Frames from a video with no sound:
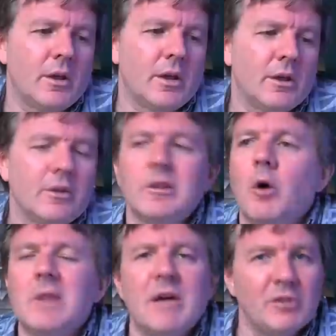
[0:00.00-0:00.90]
uh,
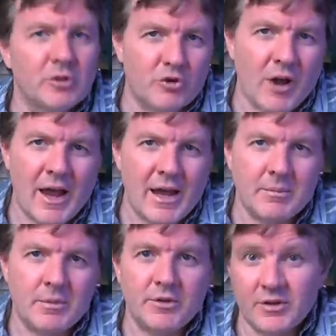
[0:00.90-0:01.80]
low-level
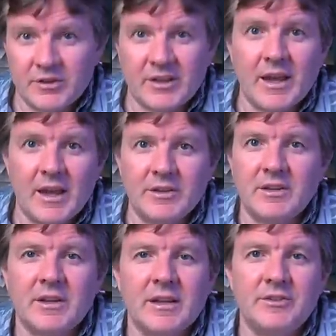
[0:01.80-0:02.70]
crime that had occurred in
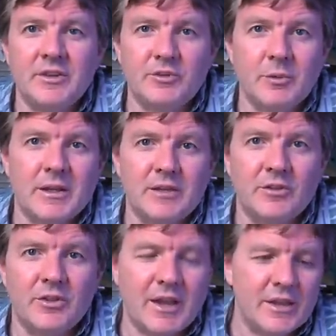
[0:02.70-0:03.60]
the nineteen twenties
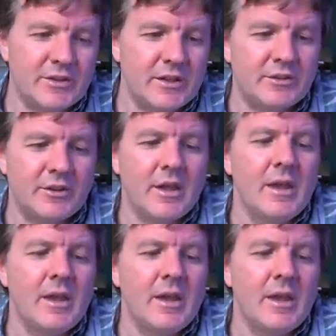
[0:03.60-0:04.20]
and thirties.